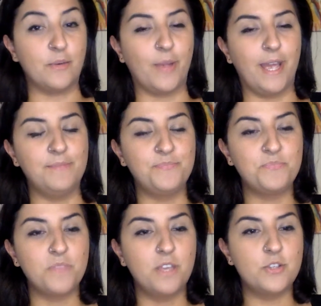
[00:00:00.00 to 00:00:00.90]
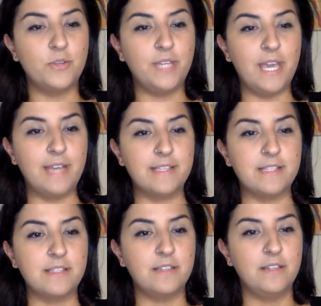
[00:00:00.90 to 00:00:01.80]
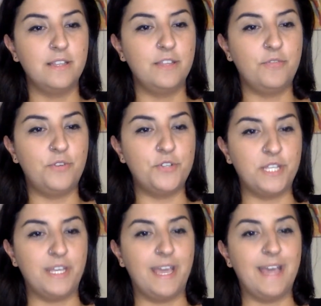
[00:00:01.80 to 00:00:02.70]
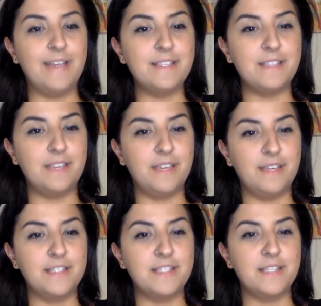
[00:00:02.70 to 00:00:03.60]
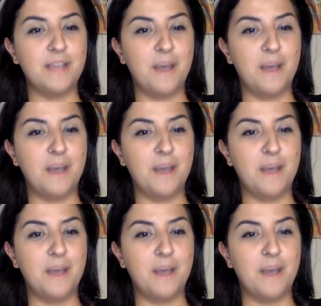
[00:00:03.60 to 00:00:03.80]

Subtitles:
Okay, so the S, the first thing, S is